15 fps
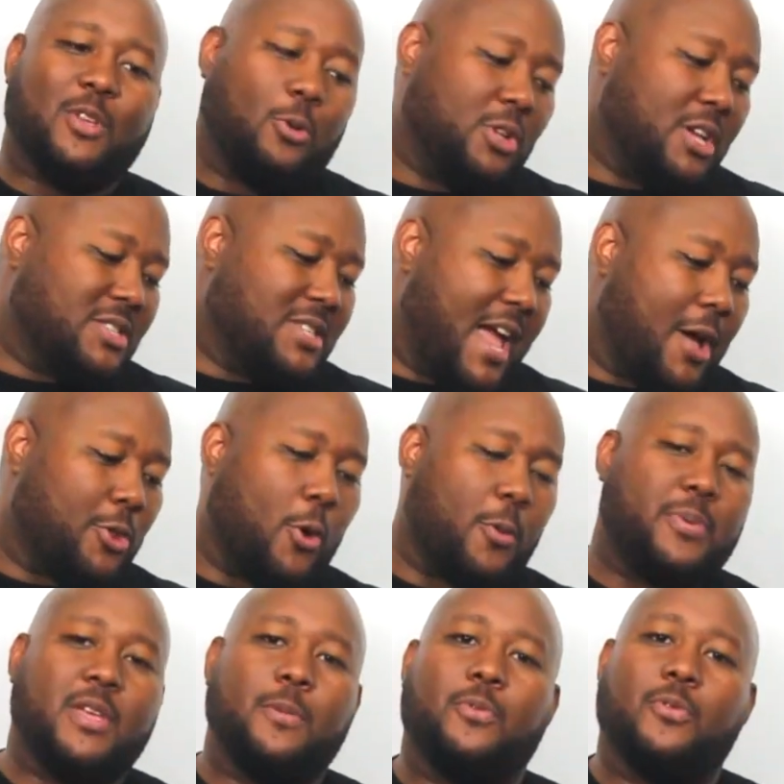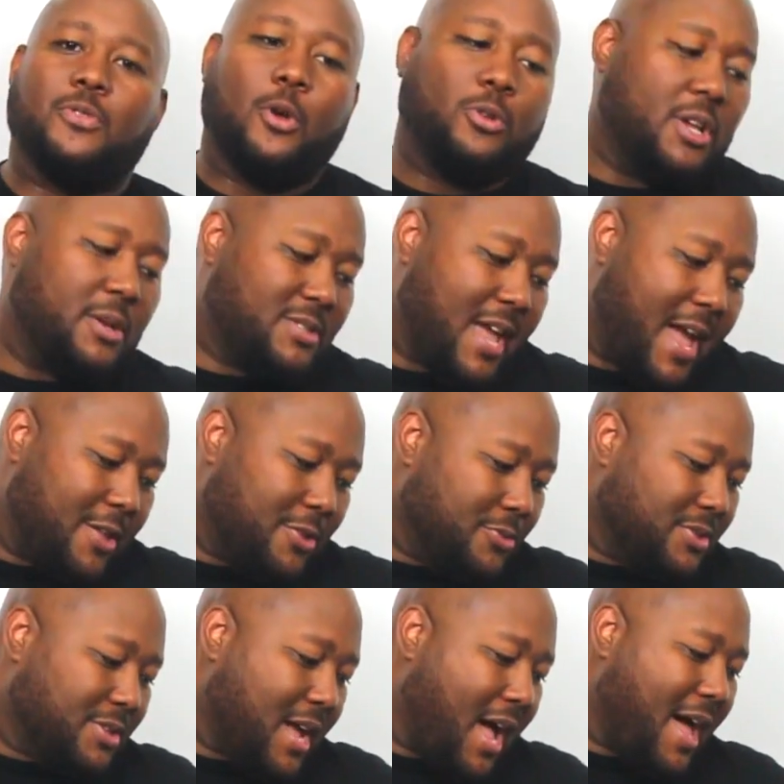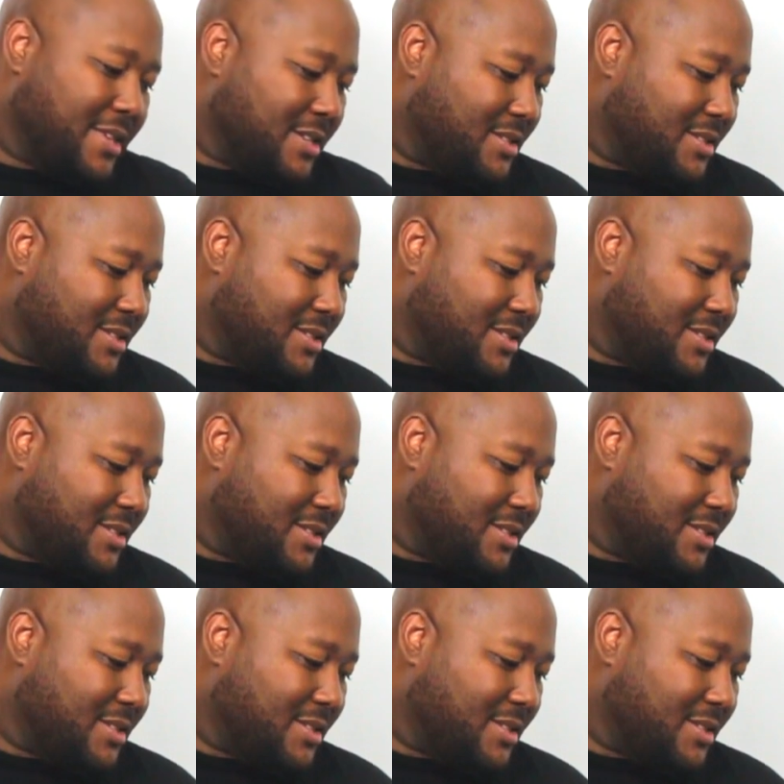Don't look down on people. Don't look down on the guy